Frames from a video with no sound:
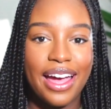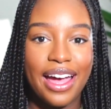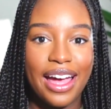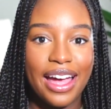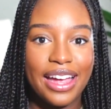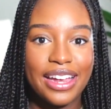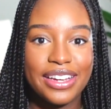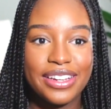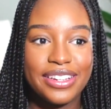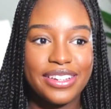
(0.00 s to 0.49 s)

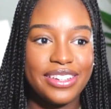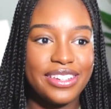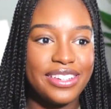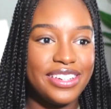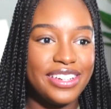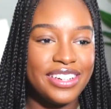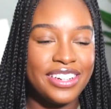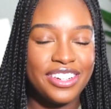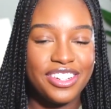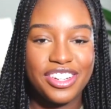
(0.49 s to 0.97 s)
I
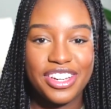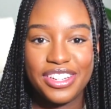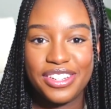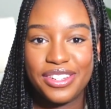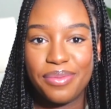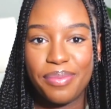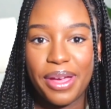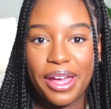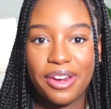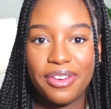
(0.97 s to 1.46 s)
didn't change
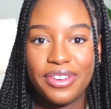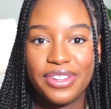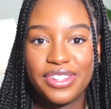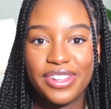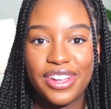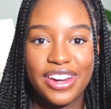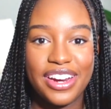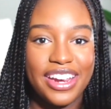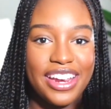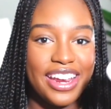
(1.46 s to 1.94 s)
the batteries
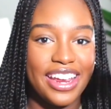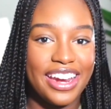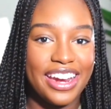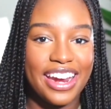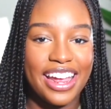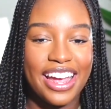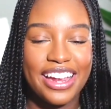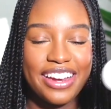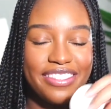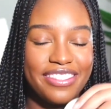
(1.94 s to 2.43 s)
on it, and
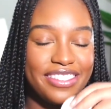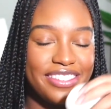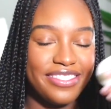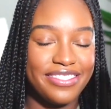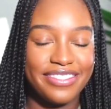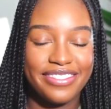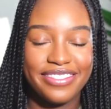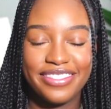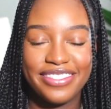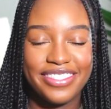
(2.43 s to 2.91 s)
I
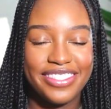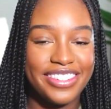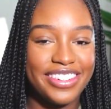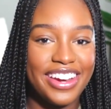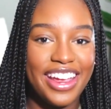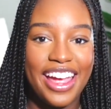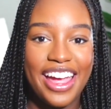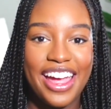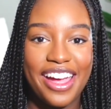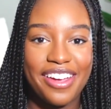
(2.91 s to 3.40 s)

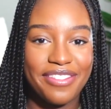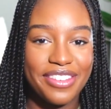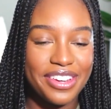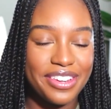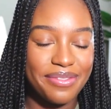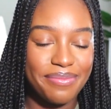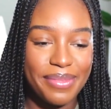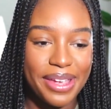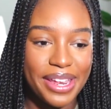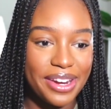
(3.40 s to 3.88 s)

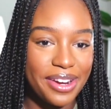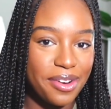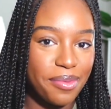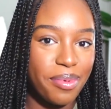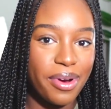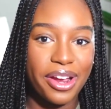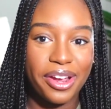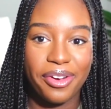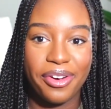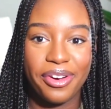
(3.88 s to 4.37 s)
haven't made it a
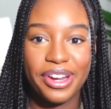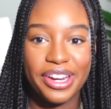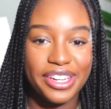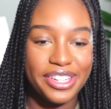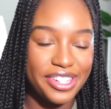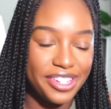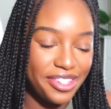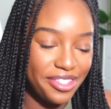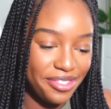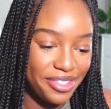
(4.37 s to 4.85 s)
priority
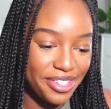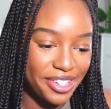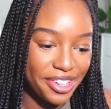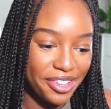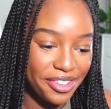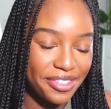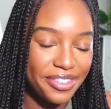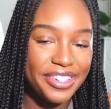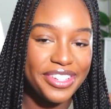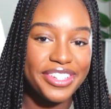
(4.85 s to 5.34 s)
to do
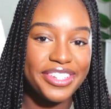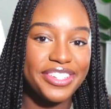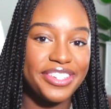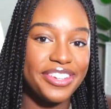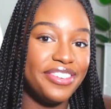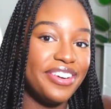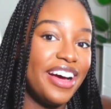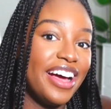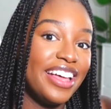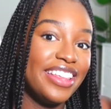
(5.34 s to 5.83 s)
so.
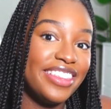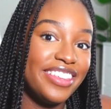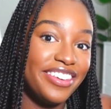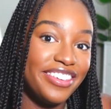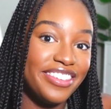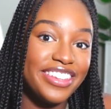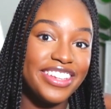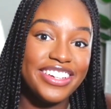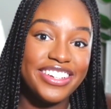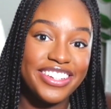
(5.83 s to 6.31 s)
So I
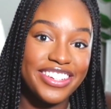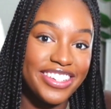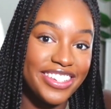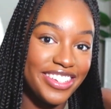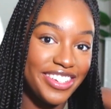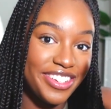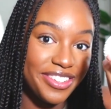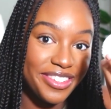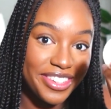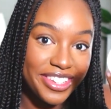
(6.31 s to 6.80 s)
literally
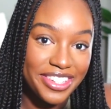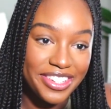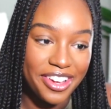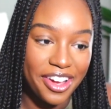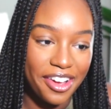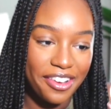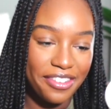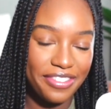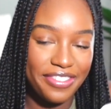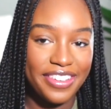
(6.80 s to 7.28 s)
just took this
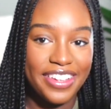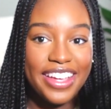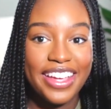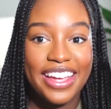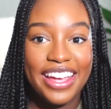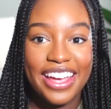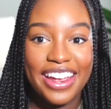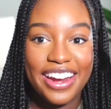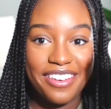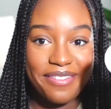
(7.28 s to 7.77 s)
off,
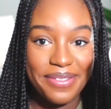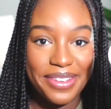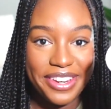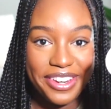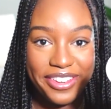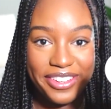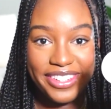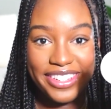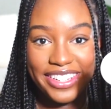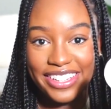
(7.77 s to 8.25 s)
and I've been
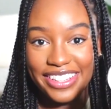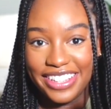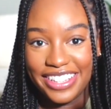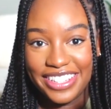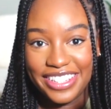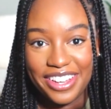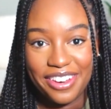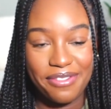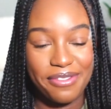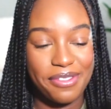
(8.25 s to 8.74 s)
using
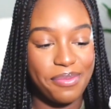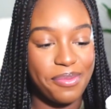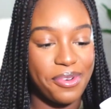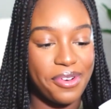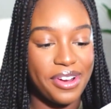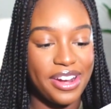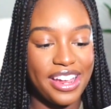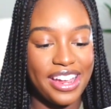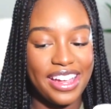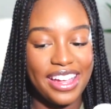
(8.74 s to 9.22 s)
this every
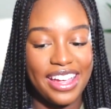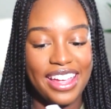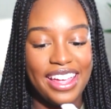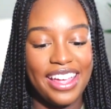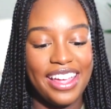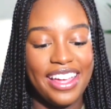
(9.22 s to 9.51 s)
morning.